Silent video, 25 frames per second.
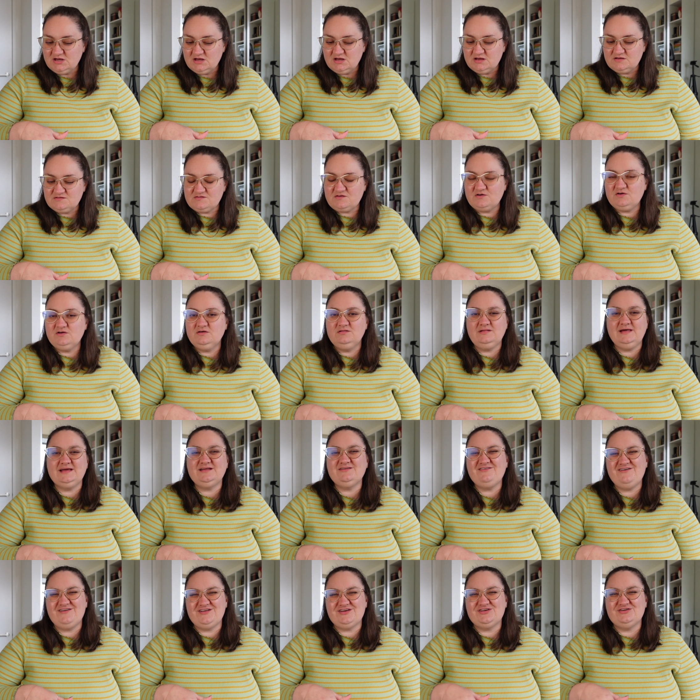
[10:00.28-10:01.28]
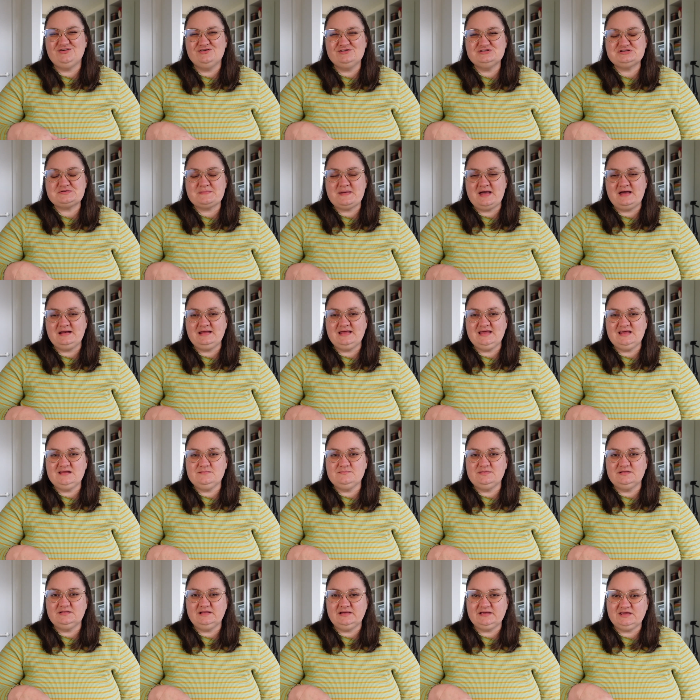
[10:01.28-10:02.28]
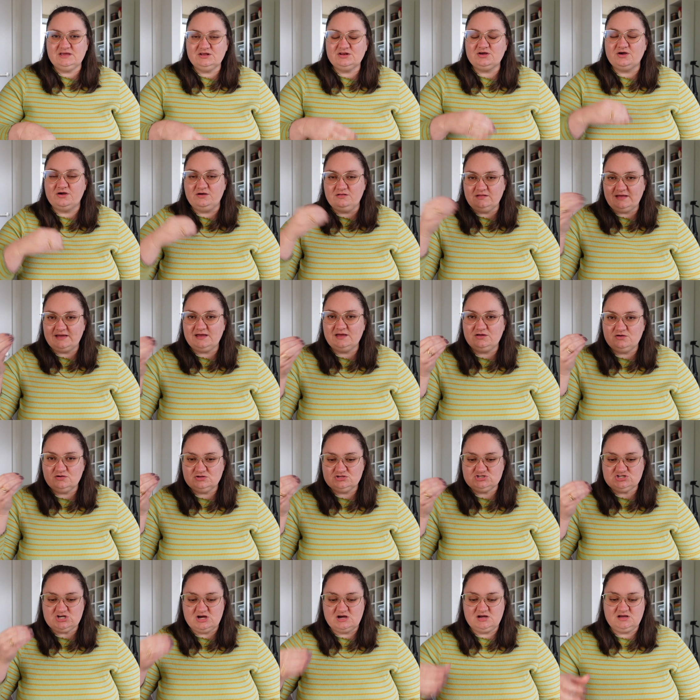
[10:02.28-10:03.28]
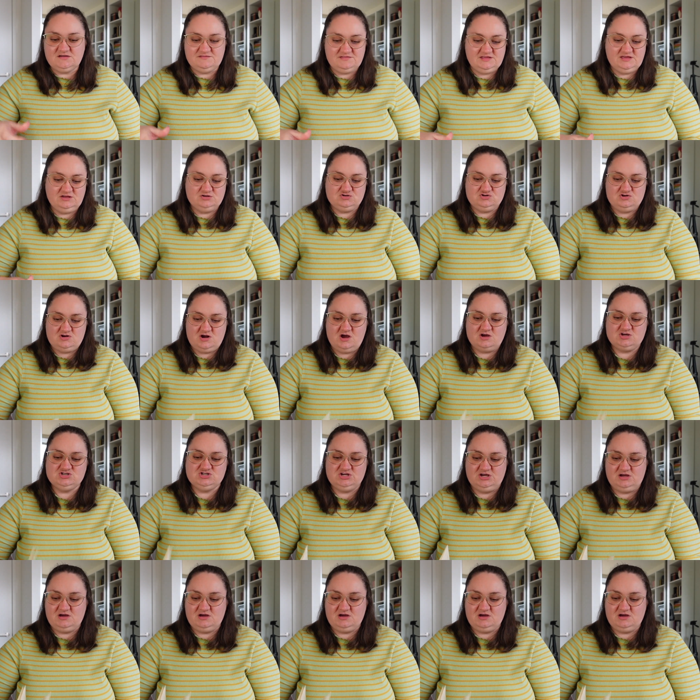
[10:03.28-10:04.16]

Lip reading: So like not a huge amount in, but like, you know, like a good chunk of the introduction